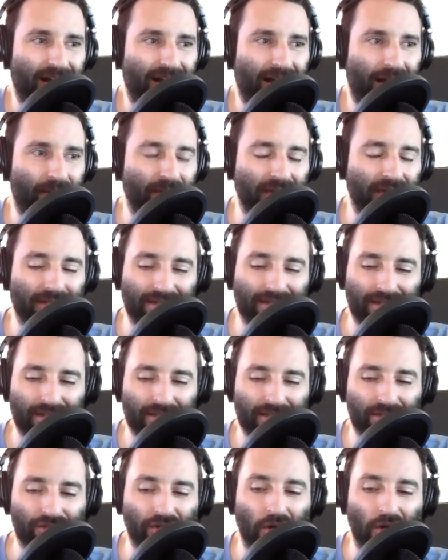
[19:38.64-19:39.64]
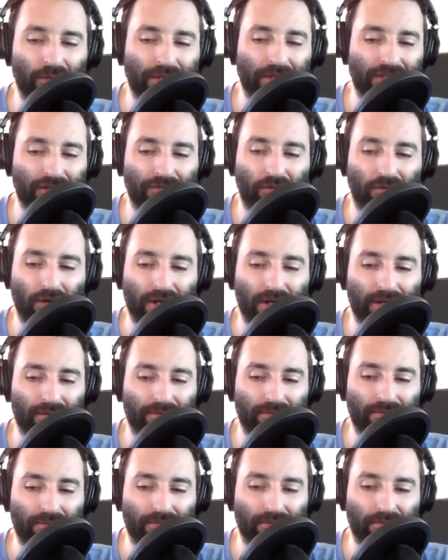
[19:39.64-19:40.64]
I mean, so much of what
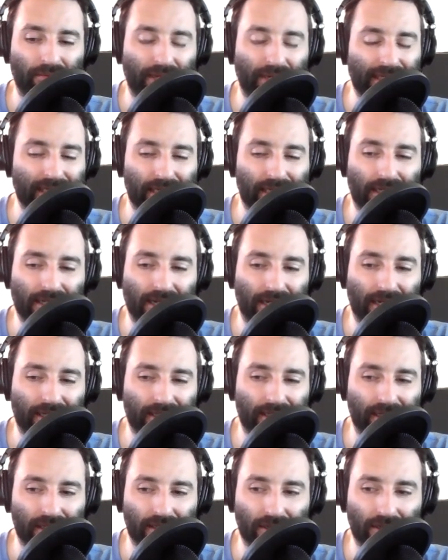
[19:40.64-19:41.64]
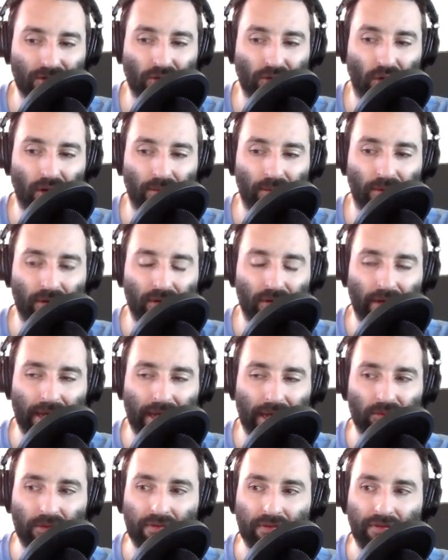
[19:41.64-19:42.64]
my son does is adorable,
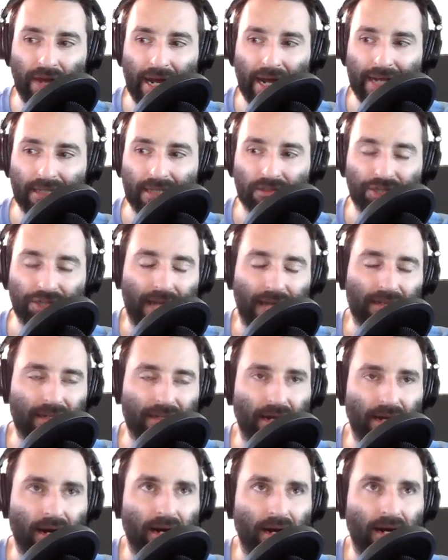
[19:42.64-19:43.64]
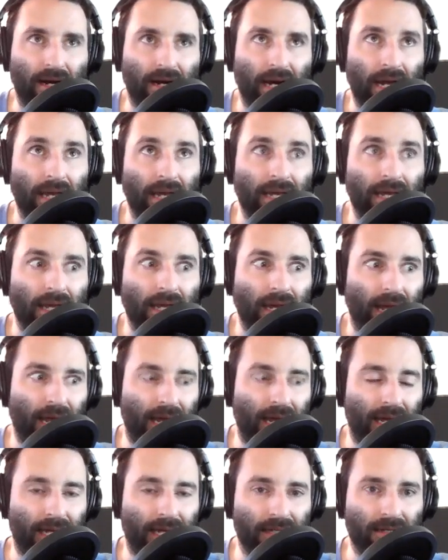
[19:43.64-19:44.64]
and we've had Jack the dog,
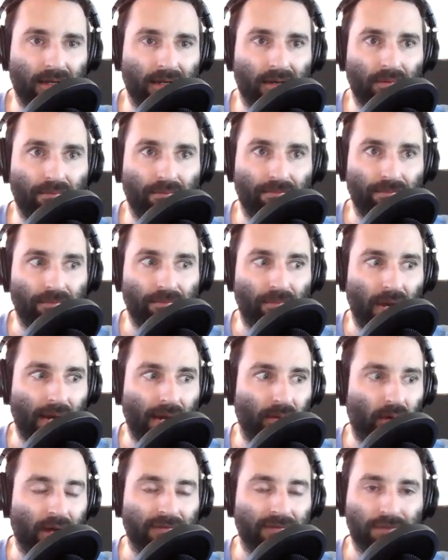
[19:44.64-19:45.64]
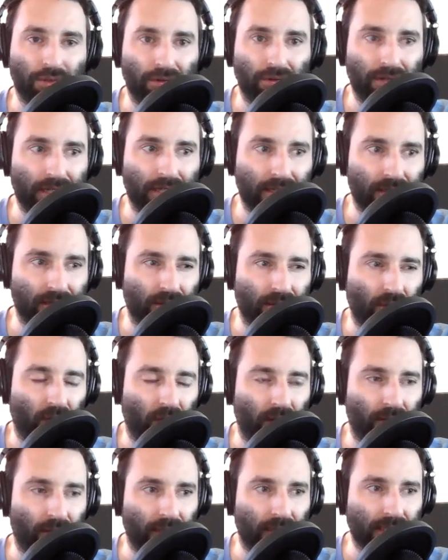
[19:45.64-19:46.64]
and my wife Julia is
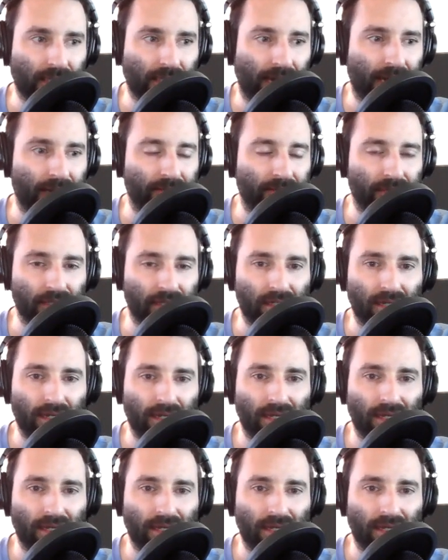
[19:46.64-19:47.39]
adorable at times.